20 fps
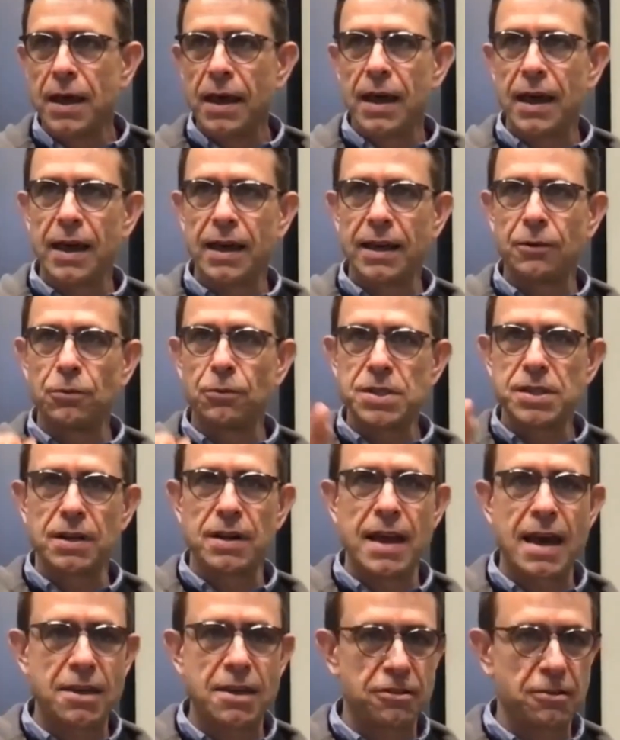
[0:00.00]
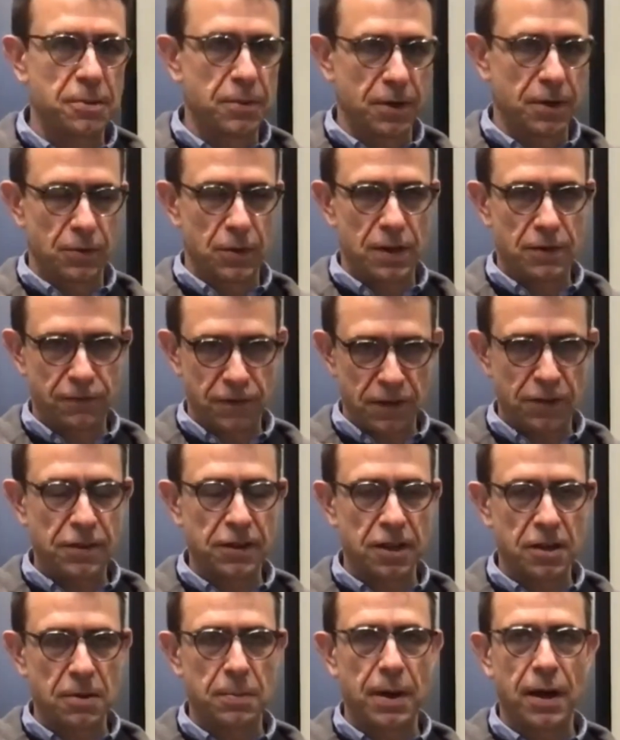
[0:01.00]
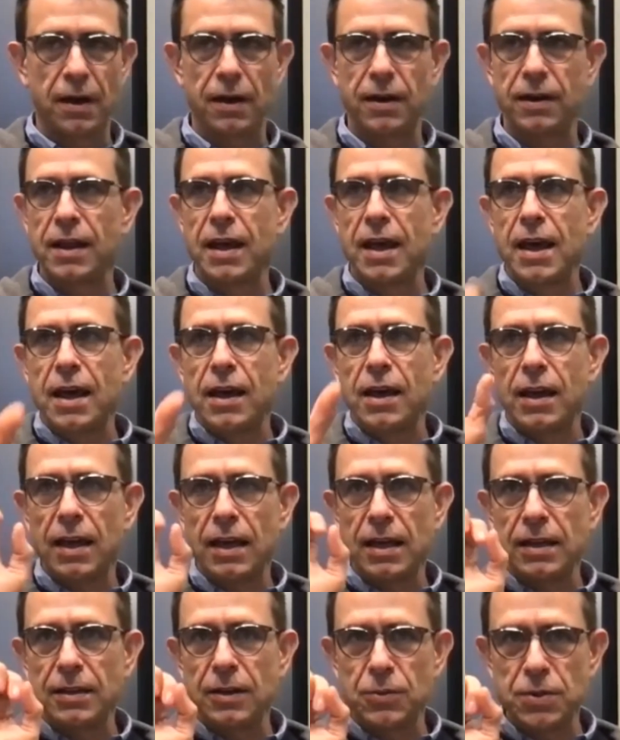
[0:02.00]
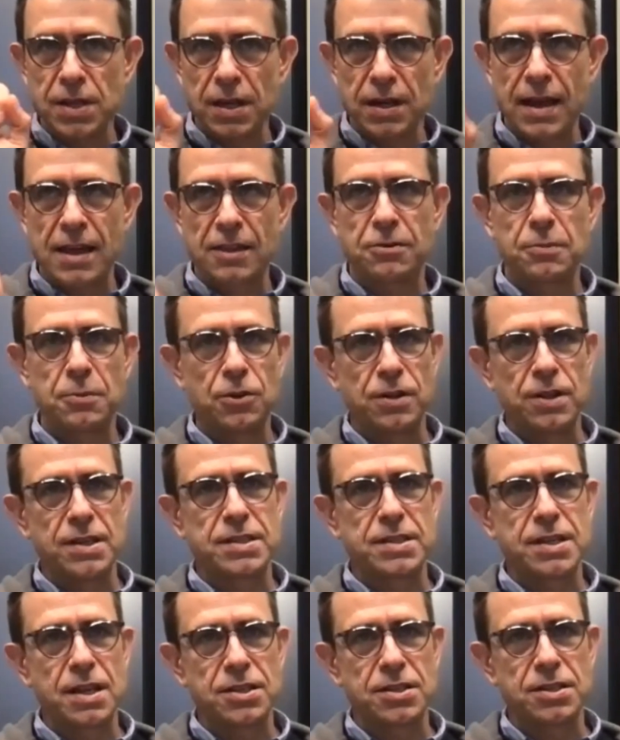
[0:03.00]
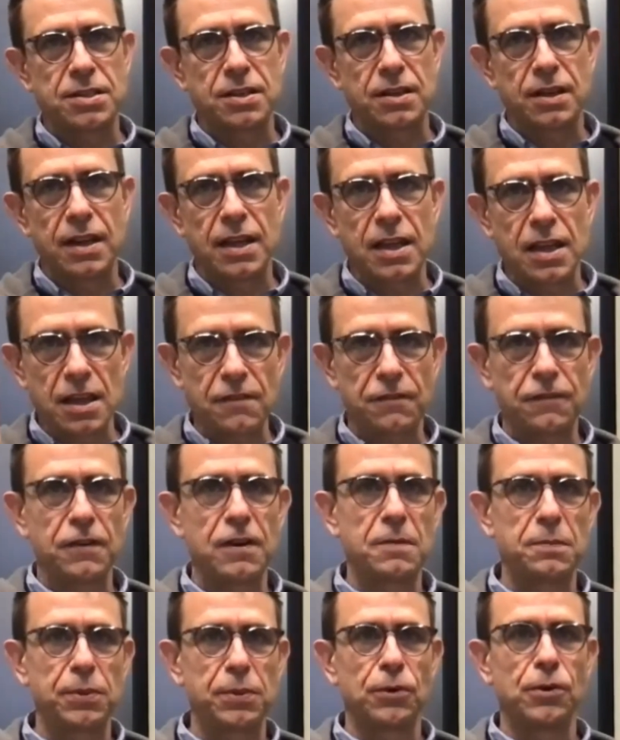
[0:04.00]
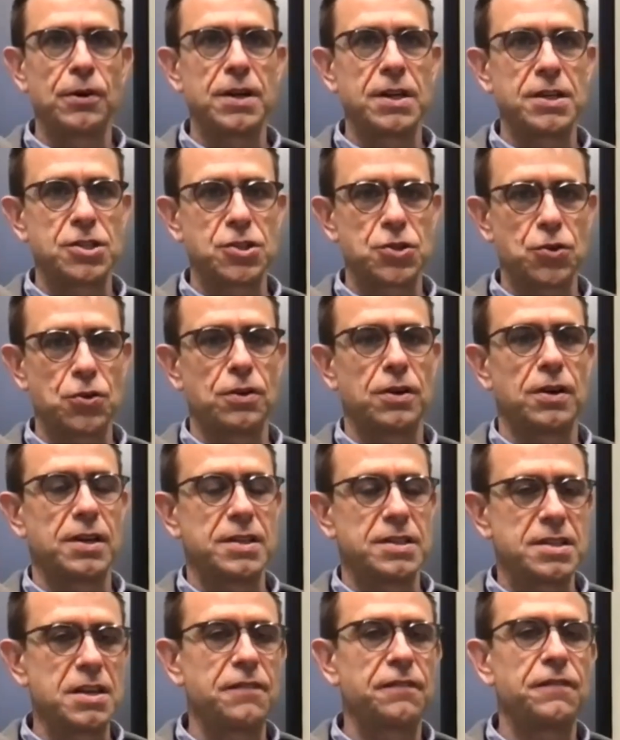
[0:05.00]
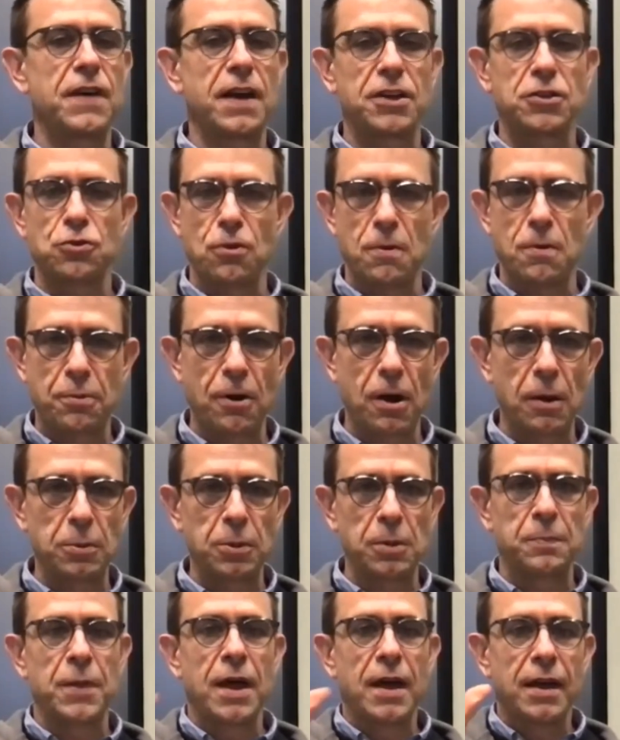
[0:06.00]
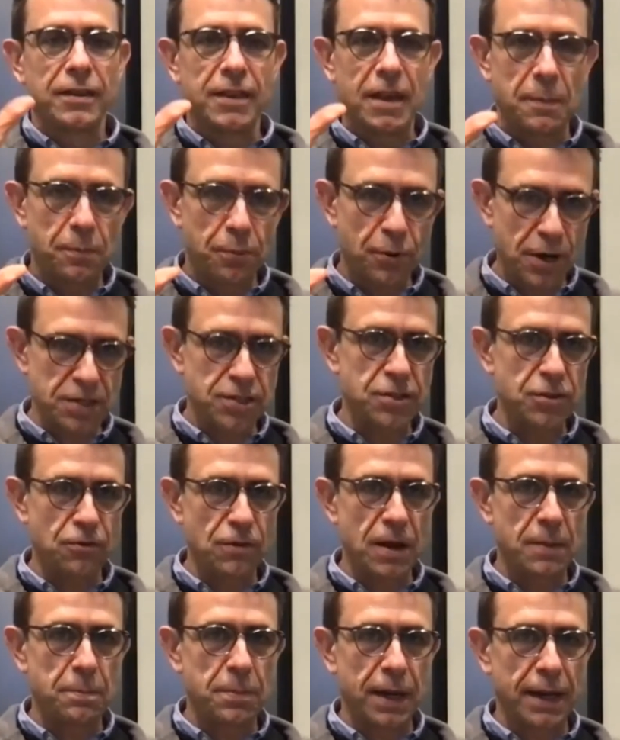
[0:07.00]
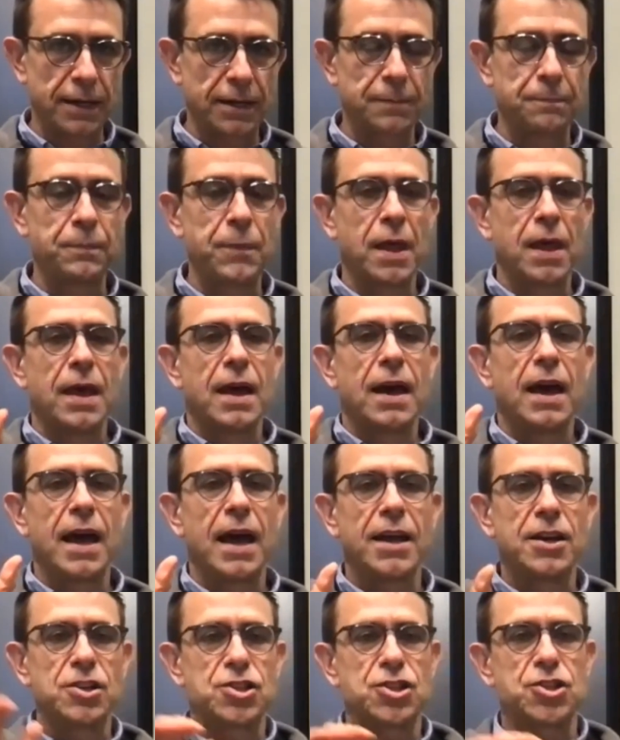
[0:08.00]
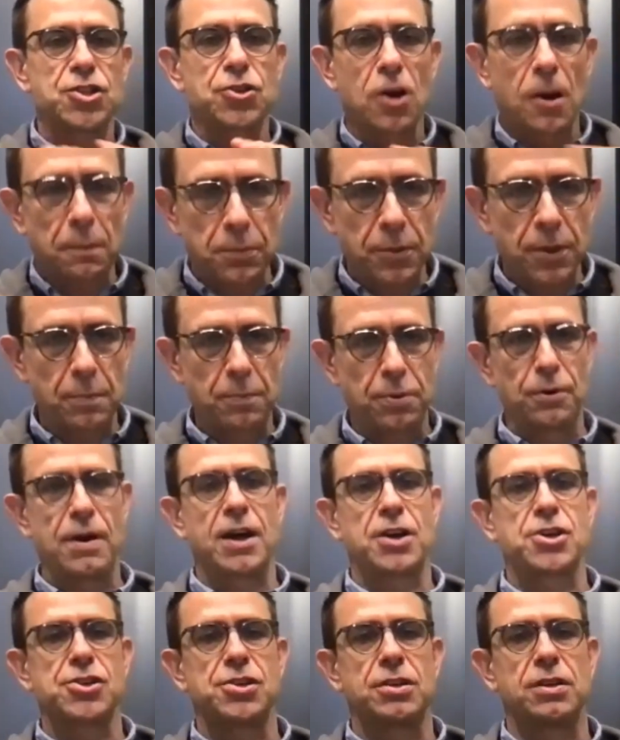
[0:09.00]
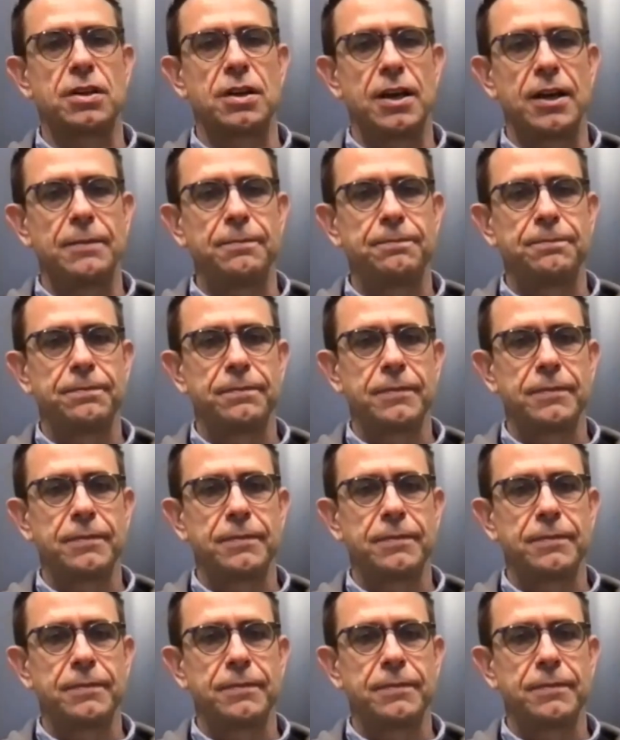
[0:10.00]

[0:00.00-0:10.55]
And it was anathema, if you think about it. It was anathema in the sense that if an employee saw a defect or a problem, they pressed the red button and it stopped the production line.